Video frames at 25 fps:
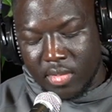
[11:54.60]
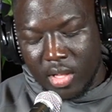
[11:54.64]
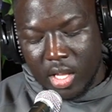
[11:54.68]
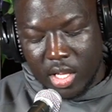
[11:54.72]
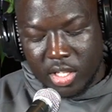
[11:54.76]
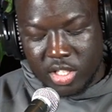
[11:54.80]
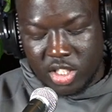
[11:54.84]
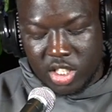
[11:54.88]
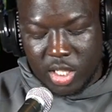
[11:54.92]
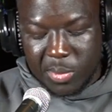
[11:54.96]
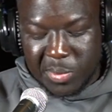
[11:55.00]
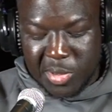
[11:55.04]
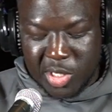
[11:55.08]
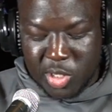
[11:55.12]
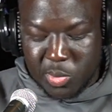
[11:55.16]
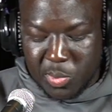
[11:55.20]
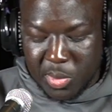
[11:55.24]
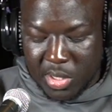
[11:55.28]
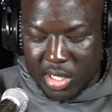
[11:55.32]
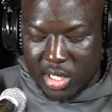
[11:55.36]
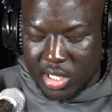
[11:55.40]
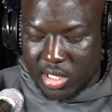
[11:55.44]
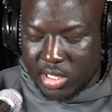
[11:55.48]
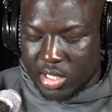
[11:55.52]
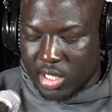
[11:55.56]

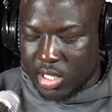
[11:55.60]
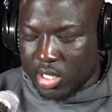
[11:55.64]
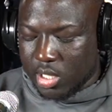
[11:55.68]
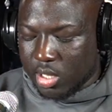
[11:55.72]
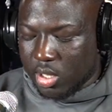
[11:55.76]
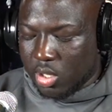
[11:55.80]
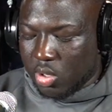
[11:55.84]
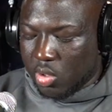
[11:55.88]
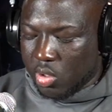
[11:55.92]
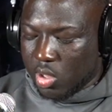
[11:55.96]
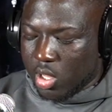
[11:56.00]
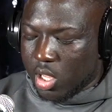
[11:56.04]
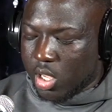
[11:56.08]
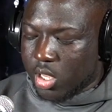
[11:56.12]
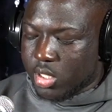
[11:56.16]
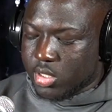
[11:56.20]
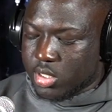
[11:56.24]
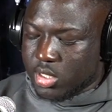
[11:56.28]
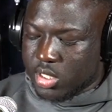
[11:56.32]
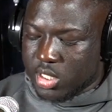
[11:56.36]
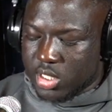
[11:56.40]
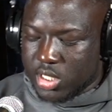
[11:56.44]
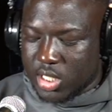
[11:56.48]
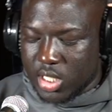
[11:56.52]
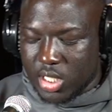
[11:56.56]
Shippensburg took a little loss
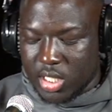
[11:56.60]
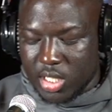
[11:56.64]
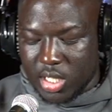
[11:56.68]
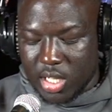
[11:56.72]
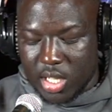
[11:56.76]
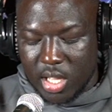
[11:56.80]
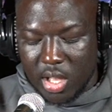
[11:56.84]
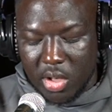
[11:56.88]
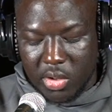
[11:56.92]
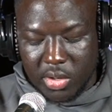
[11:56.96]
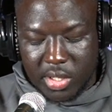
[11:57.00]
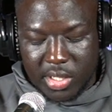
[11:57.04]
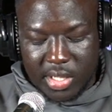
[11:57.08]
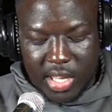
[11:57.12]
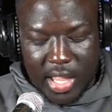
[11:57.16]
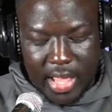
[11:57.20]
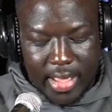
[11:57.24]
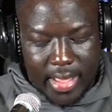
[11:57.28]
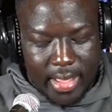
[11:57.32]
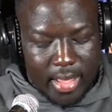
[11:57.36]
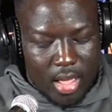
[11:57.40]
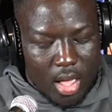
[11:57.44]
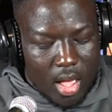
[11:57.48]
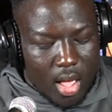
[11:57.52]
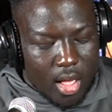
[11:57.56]
to Seton Hill
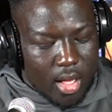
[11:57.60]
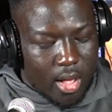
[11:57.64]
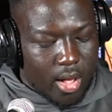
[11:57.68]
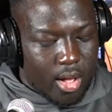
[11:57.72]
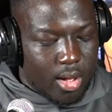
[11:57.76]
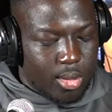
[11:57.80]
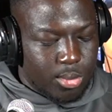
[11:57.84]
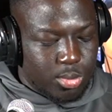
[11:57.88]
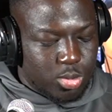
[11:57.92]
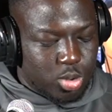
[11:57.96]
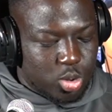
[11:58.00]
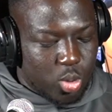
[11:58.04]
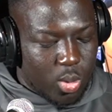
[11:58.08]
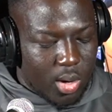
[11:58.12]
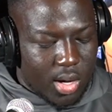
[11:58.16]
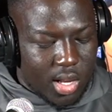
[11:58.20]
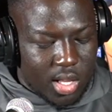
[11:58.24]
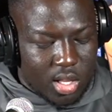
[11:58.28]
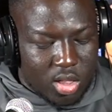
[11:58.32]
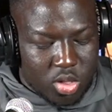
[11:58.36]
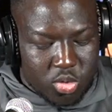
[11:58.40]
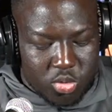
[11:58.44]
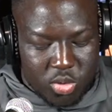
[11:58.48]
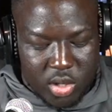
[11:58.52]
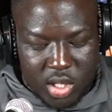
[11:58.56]
today,
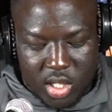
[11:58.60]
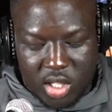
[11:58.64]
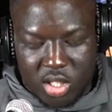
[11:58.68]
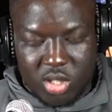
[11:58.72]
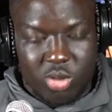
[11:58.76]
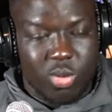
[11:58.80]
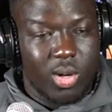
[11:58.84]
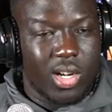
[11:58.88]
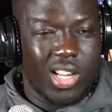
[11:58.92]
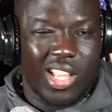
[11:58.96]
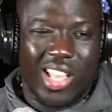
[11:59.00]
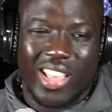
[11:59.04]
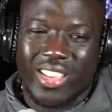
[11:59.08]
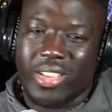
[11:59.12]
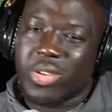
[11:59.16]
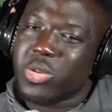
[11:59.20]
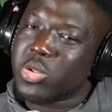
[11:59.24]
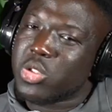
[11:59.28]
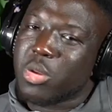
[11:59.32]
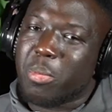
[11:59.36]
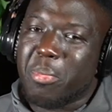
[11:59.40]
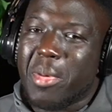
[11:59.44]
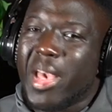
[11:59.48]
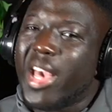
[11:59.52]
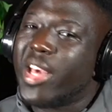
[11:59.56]
23-28. It was
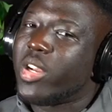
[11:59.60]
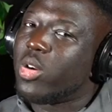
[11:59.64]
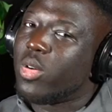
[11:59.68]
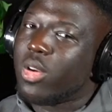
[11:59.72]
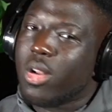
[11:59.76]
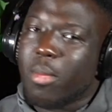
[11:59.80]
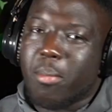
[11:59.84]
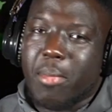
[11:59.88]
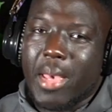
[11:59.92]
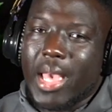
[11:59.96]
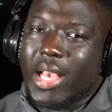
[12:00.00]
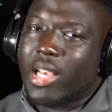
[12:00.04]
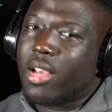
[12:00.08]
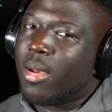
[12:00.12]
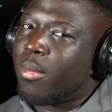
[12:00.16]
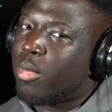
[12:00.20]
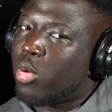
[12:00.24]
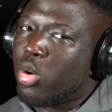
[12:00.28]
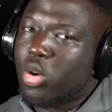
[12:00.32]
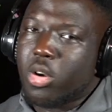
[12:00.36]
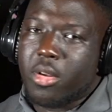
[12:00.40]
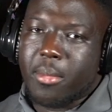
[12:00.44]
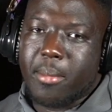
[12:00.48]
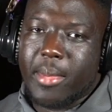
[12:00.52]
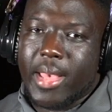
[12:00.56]
a battle of the backup
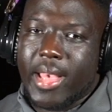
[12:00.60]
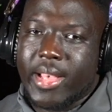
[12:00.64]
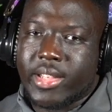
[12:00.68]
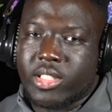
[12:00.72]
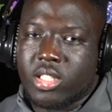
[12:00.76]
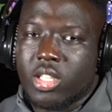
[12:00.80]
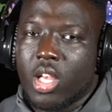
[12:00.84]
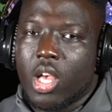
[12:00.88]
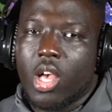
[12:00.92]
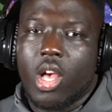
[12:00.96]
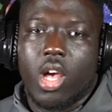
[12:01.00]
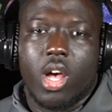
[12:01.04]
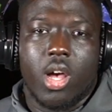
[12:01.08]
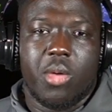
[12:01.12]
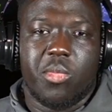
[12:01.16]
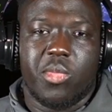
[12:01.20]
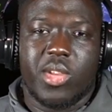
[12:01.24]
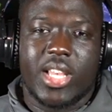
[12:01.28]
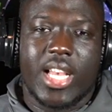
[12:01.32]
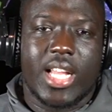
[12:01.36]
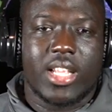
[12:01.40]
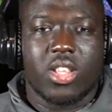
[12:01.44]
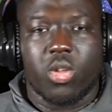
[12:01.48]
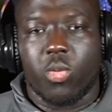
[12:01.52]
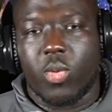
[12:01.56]
quarterbacks. We
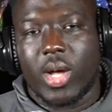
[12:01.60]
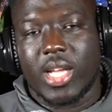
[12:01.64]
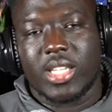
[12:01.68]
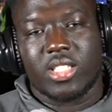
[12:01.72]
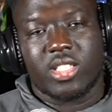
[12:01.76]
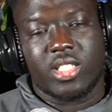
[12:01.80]
got to watch